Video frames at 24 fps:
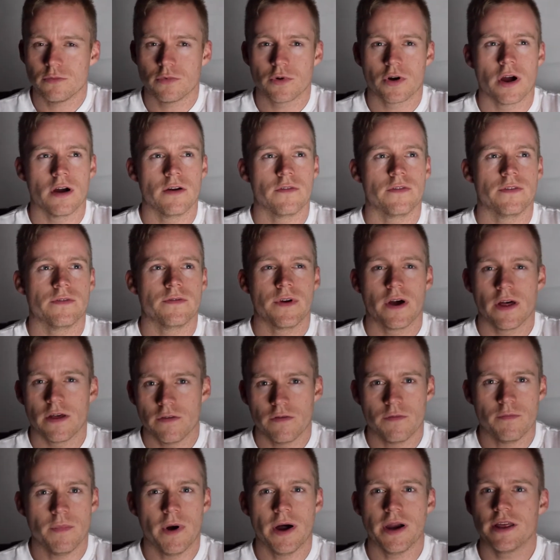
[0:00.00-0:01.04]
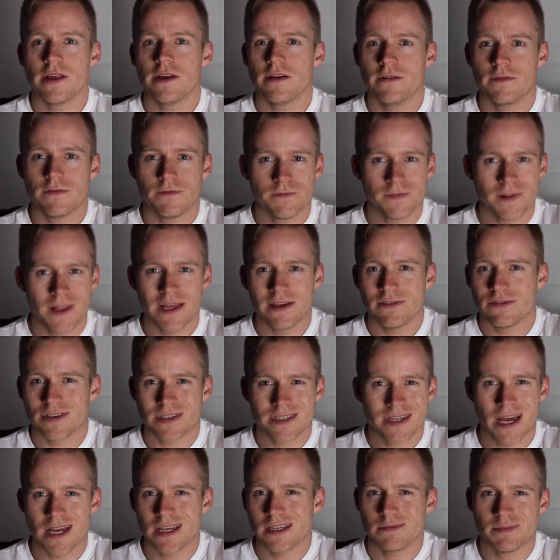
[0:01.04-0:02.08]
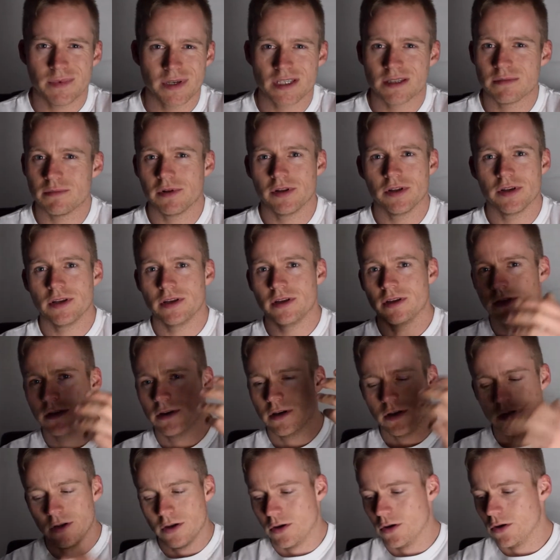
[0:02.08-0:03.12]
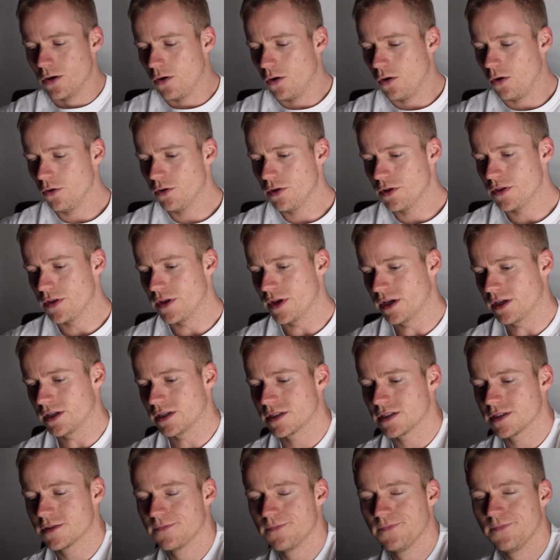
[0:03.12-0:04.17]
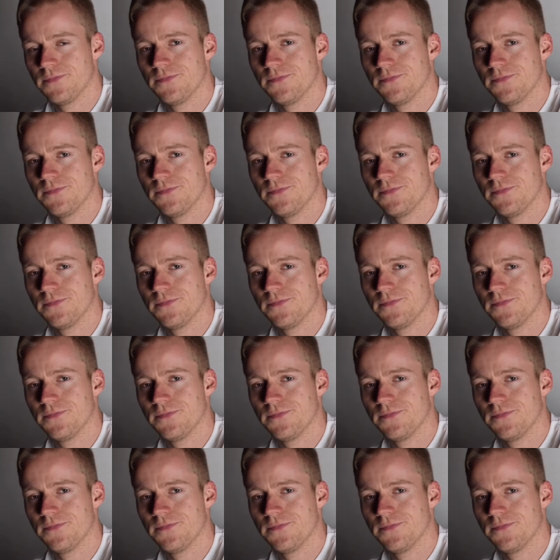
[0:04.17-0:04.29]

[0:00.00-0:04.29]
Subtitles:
We'll go over value for money, flavors, taste, mixability, all the things.